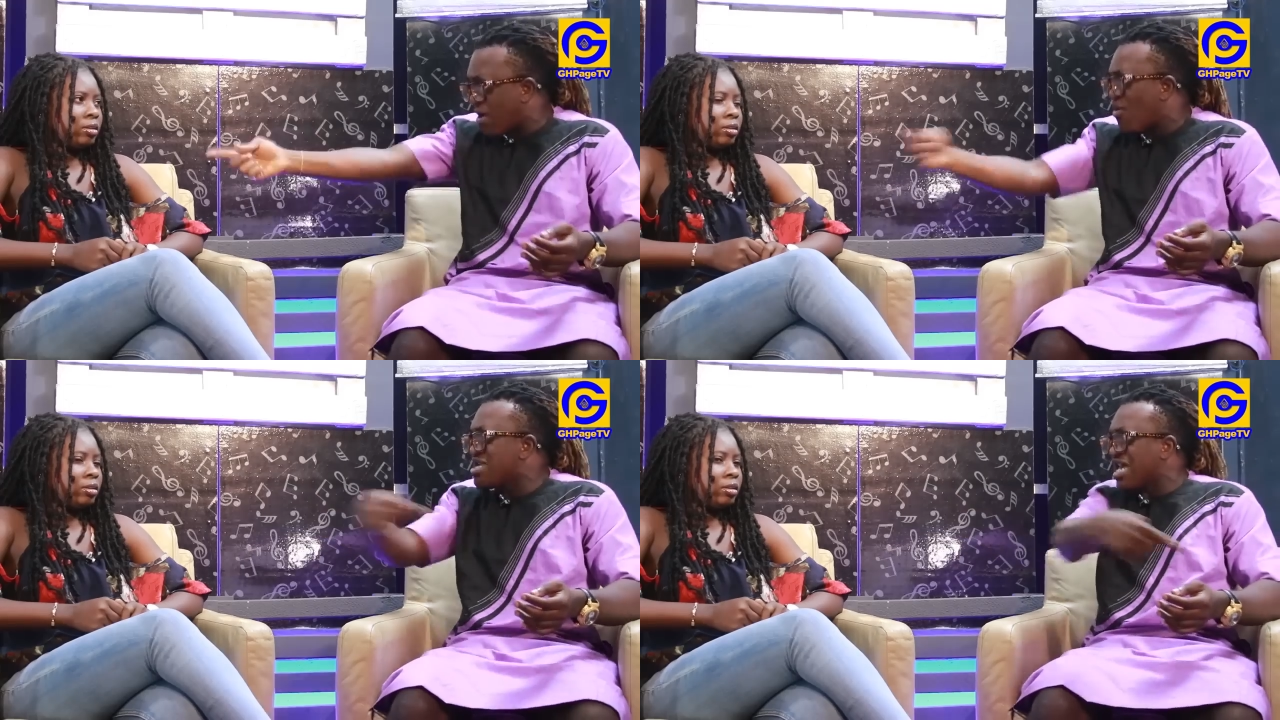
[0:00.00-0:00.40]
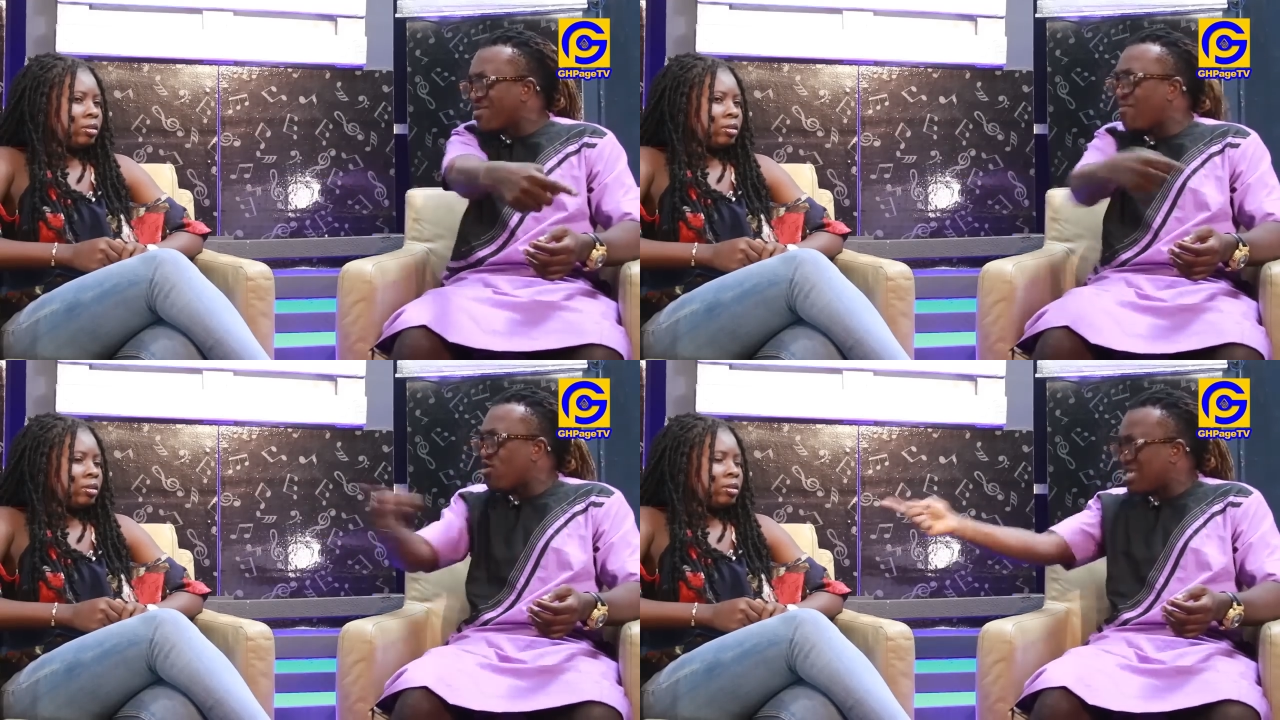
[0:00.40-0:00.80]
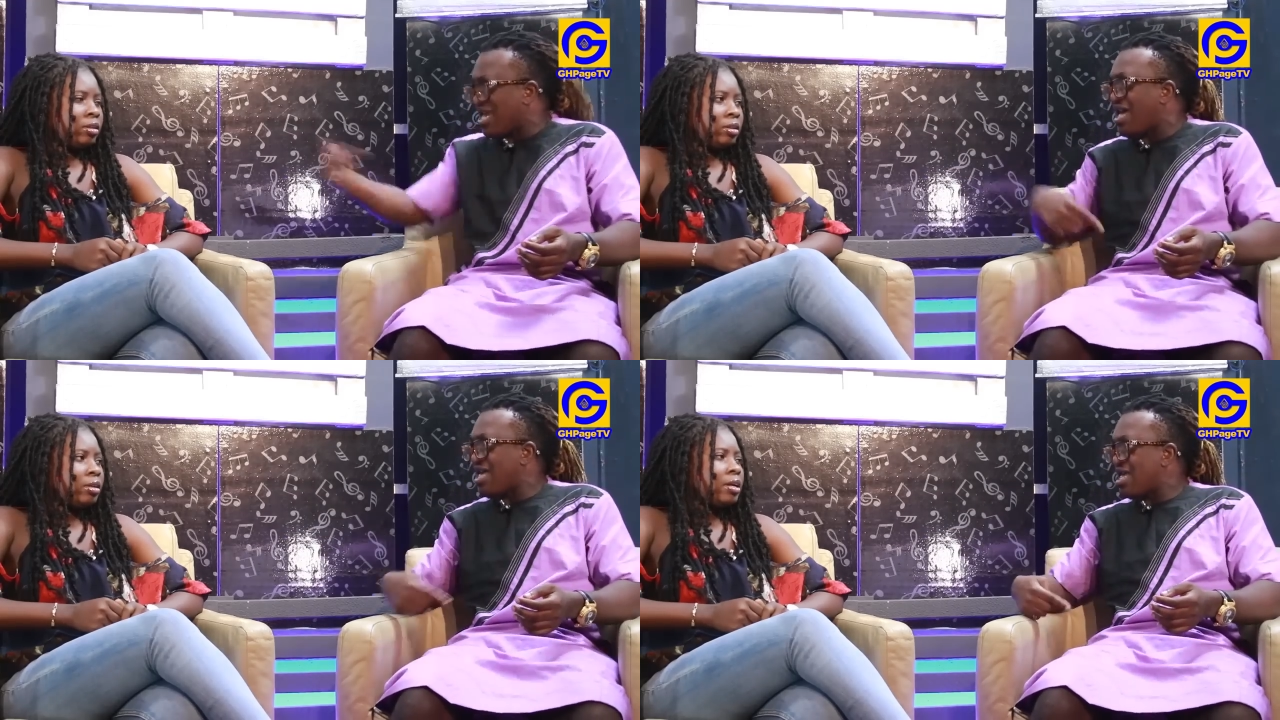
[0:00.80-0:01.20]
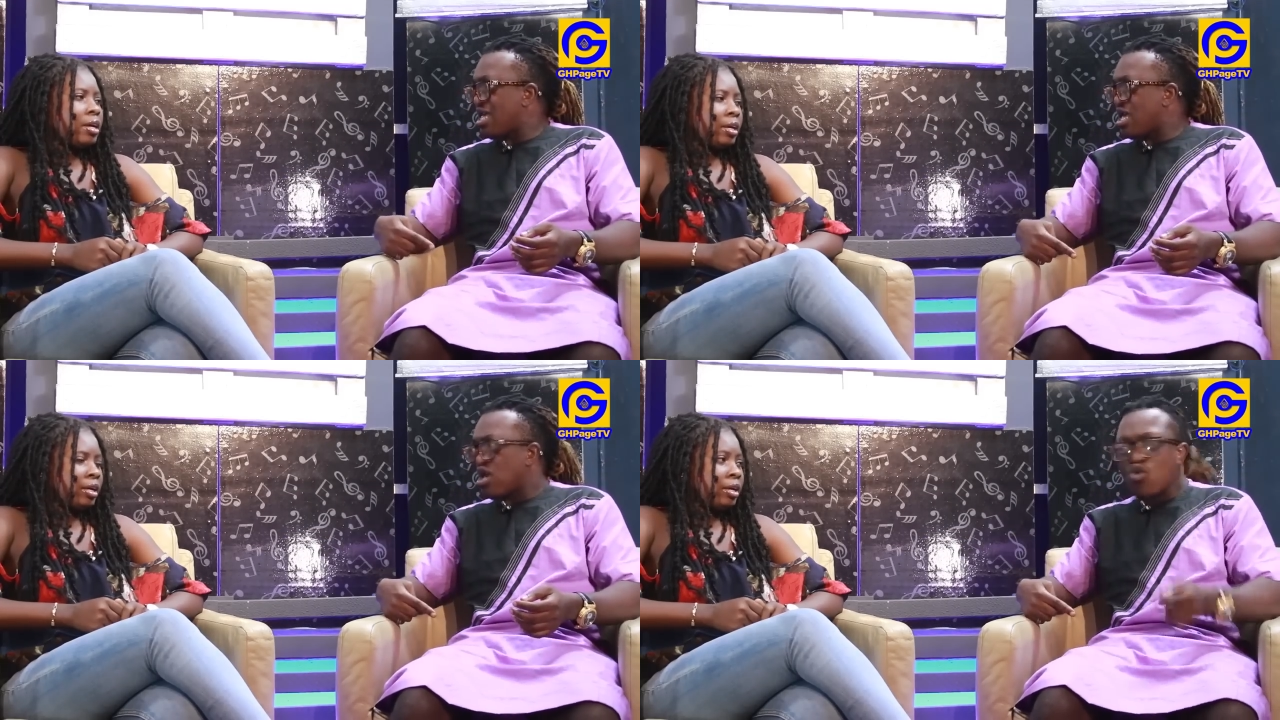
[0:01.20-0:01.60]
Speaker 1: but why yes, a bon, sir.
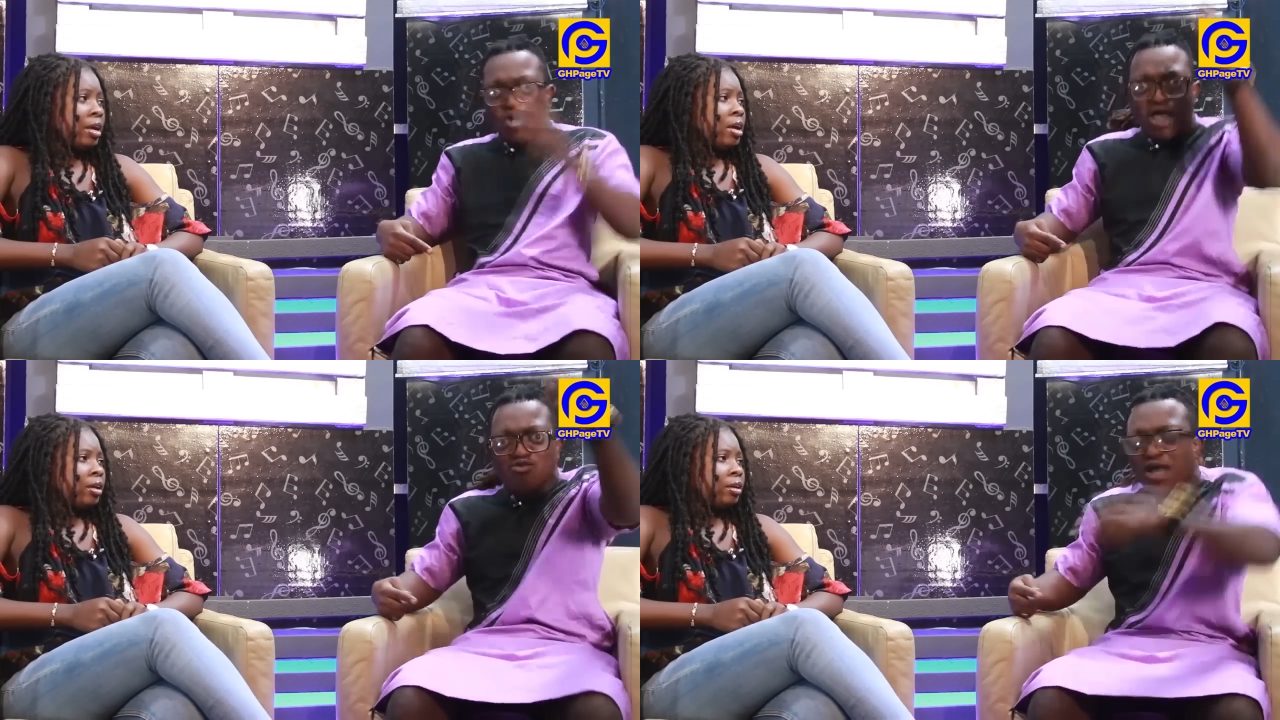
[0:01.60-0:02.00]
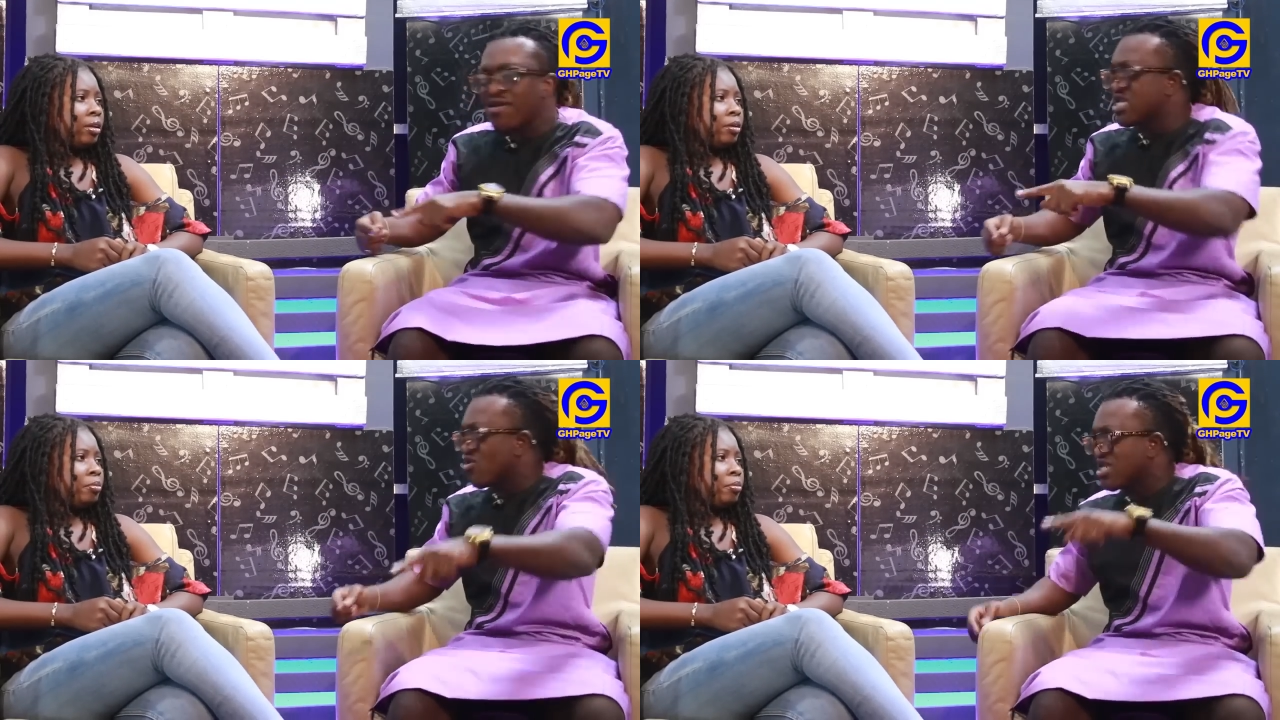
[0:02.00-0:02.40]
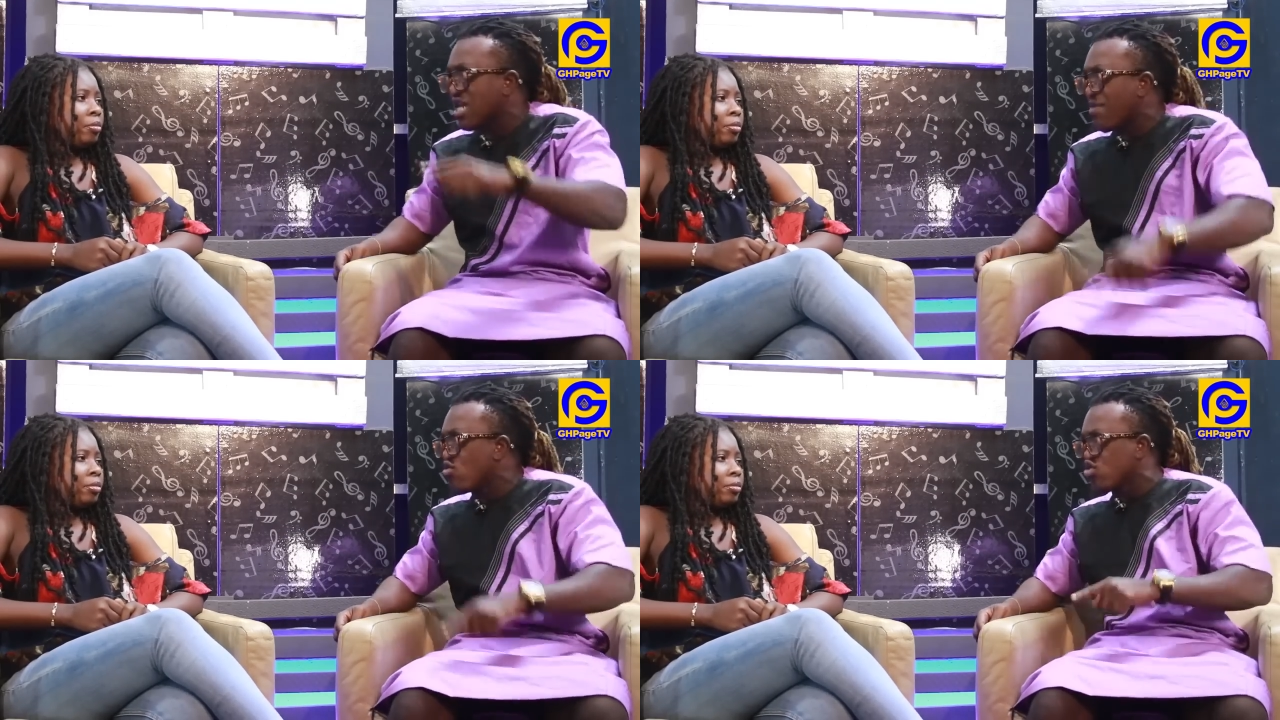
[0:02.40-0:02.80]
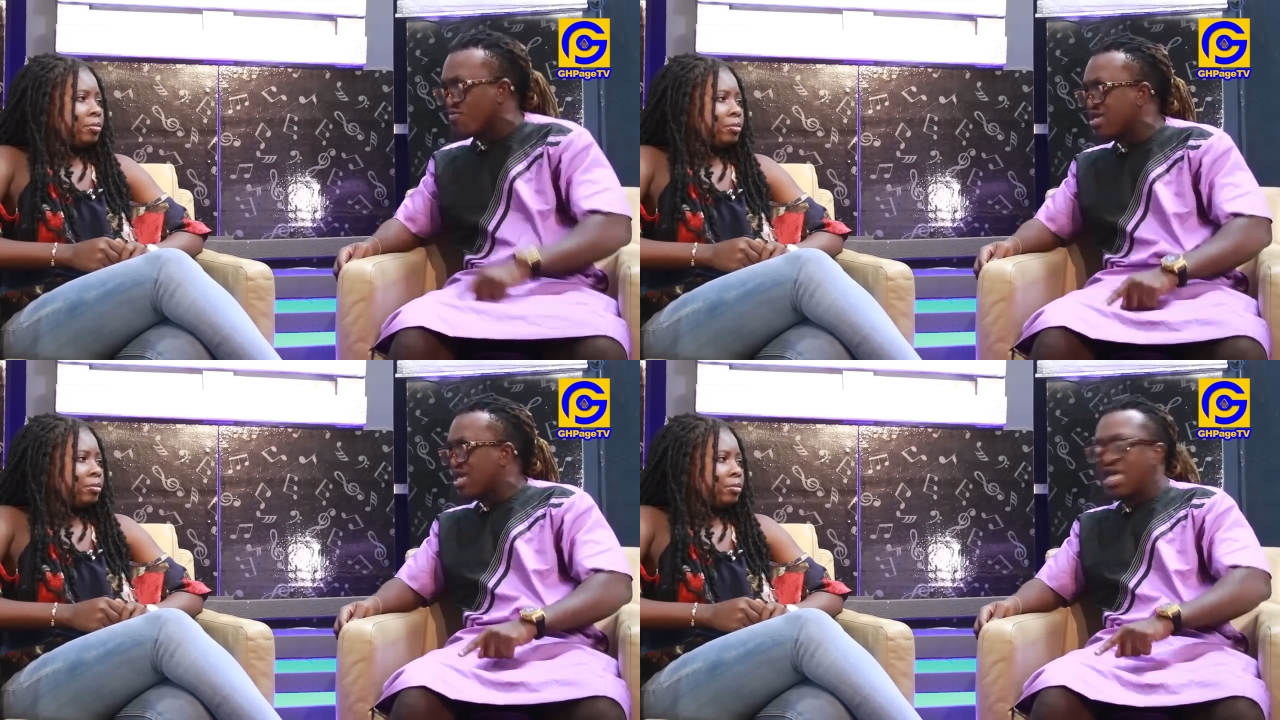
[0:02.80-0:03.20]
Well, come at Chama to
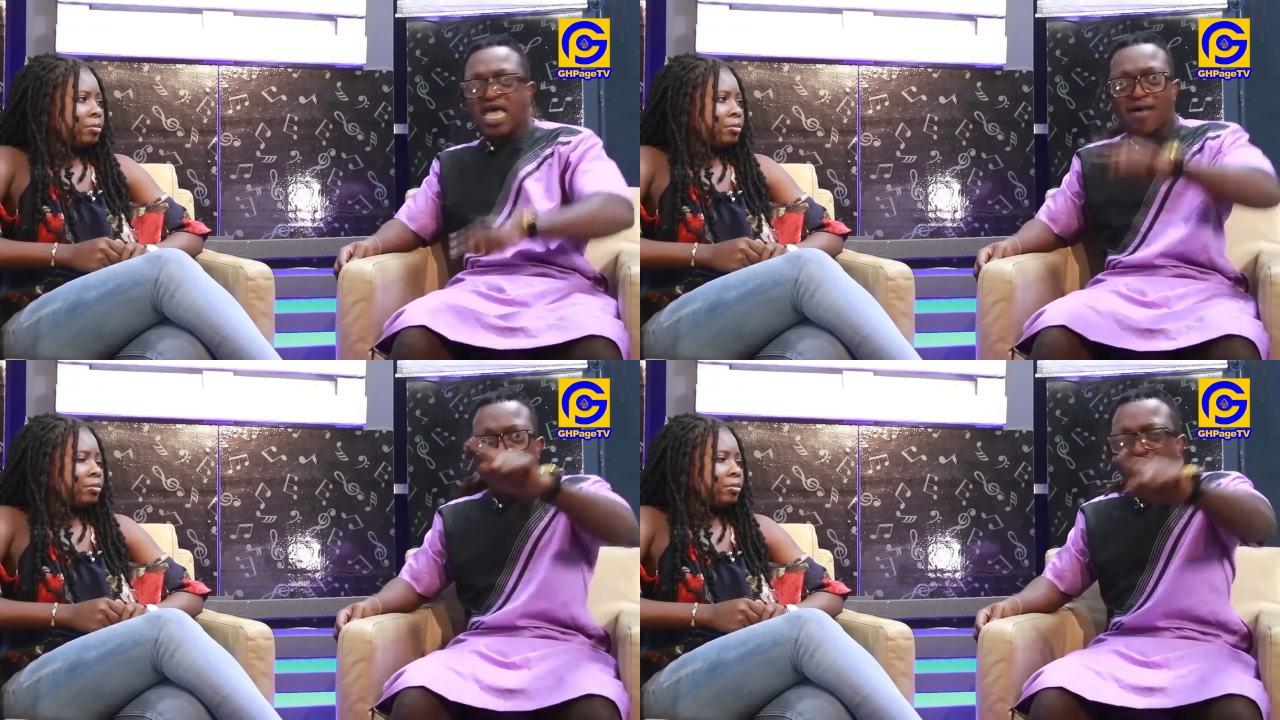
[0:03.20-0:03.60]
me. Our